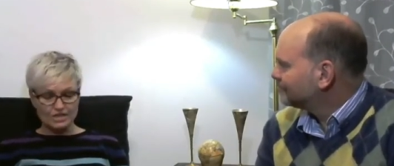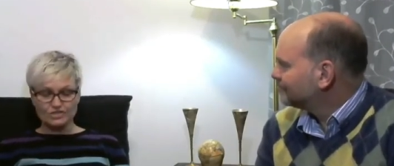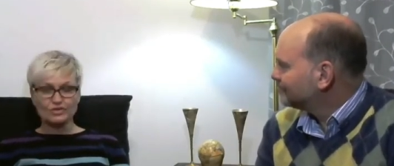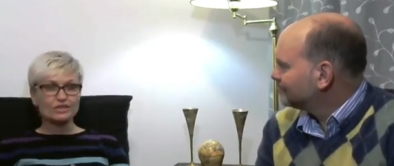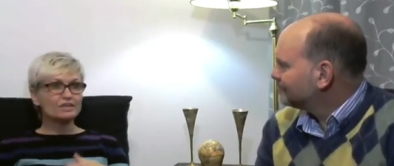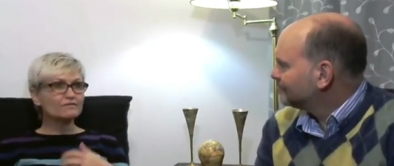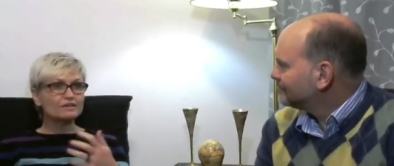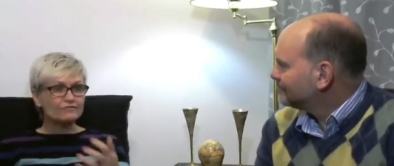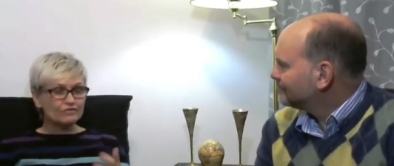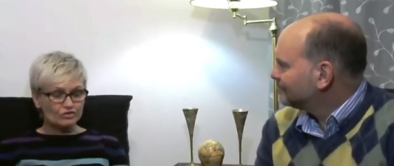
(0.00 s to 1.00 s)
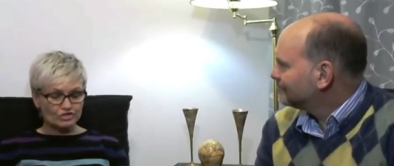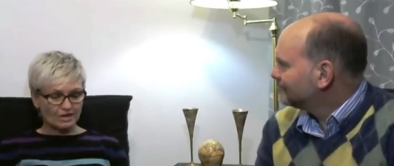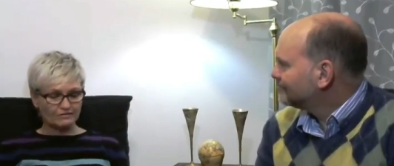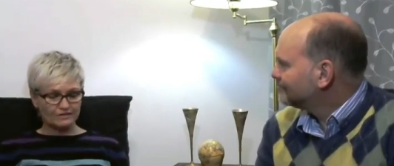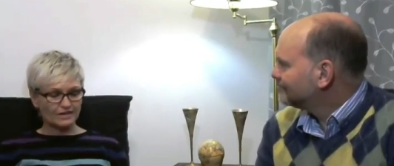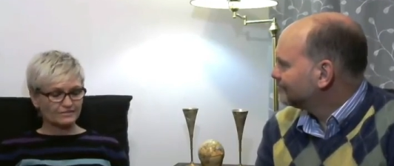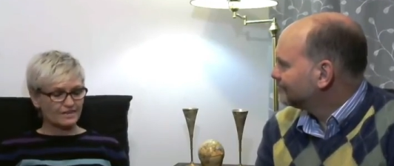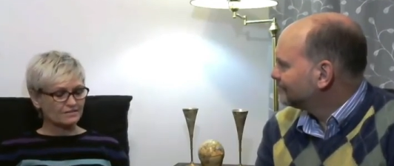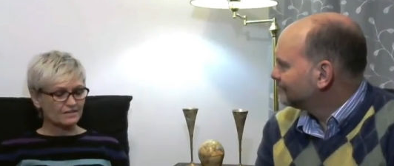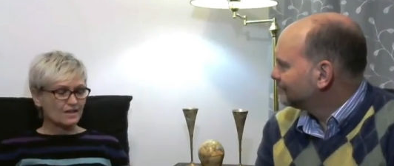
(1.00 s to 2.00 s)
Speaker 1: So even if you suffer, and
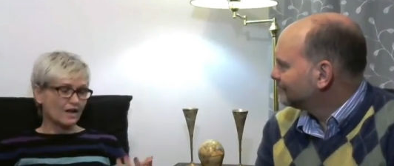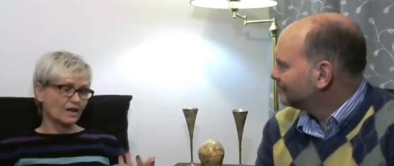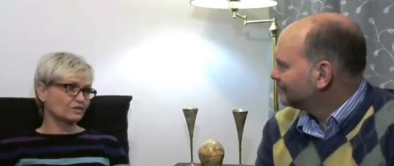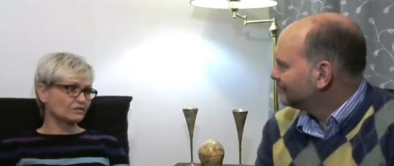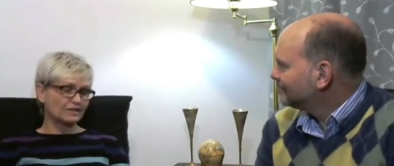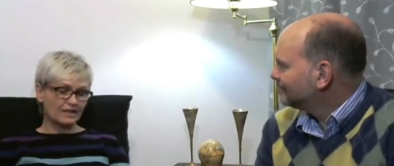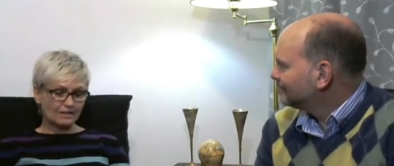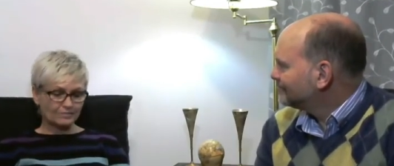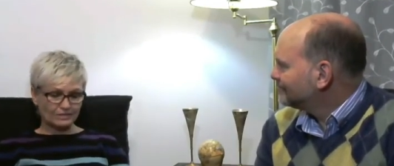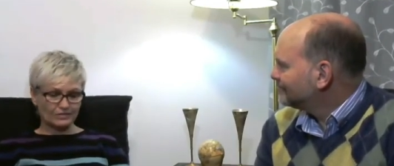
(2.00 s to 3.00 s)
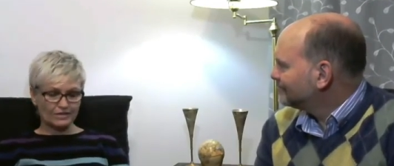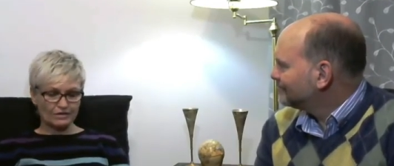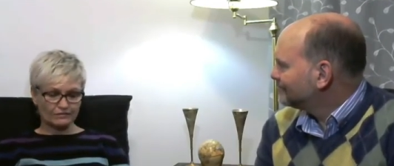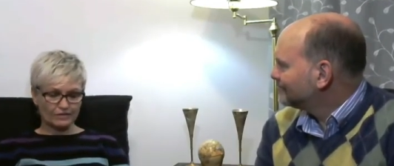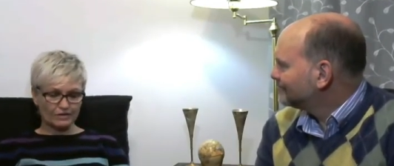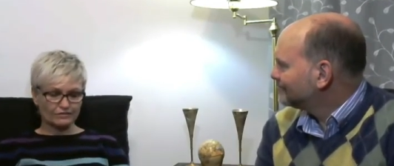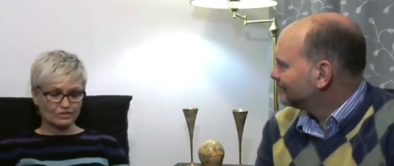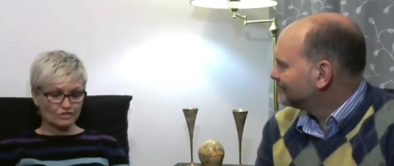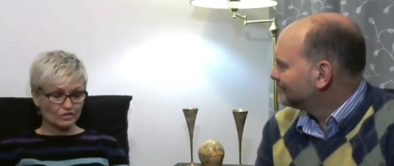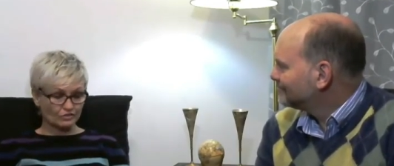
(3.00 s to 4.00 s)
then I couldn't help but think of, of
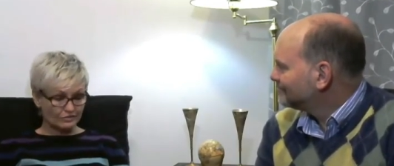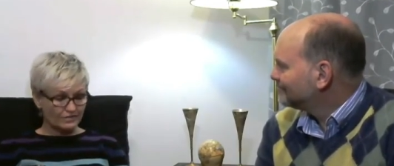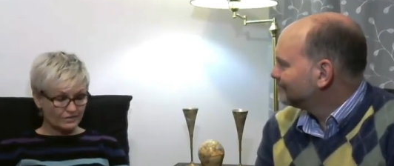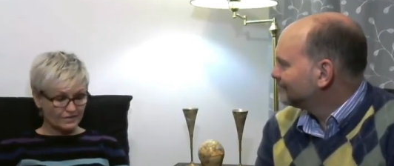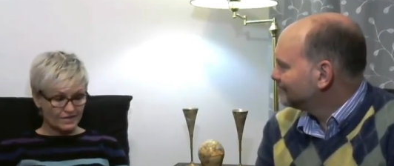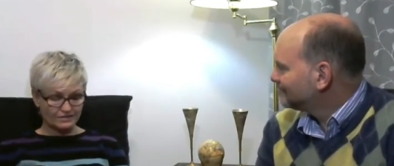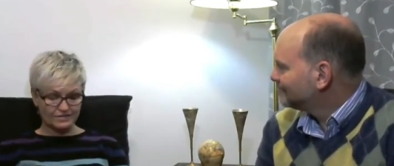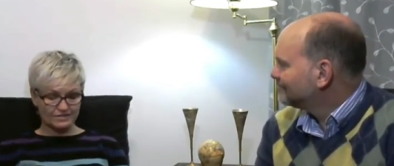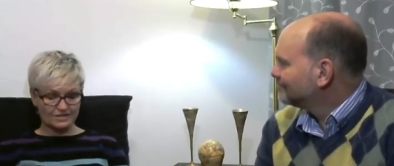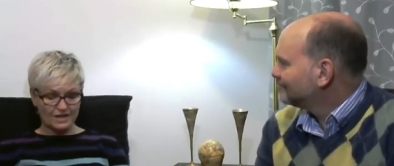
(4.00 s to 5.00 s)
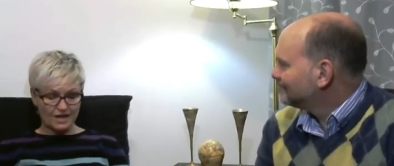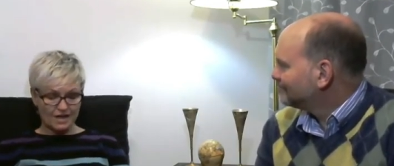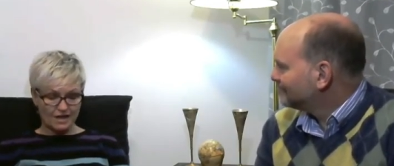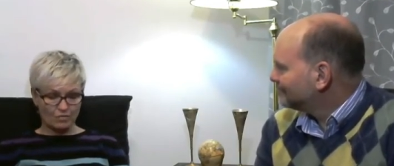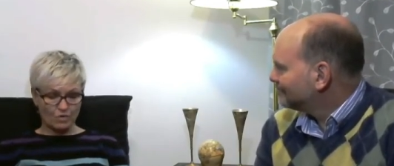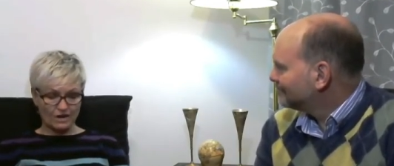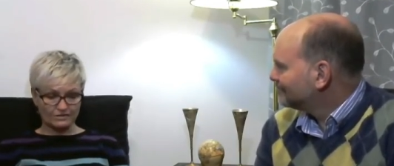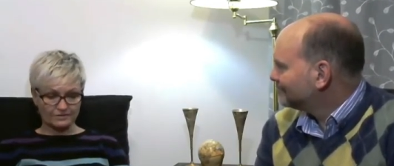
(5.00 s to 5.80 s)
2 Corinthians uh, 1,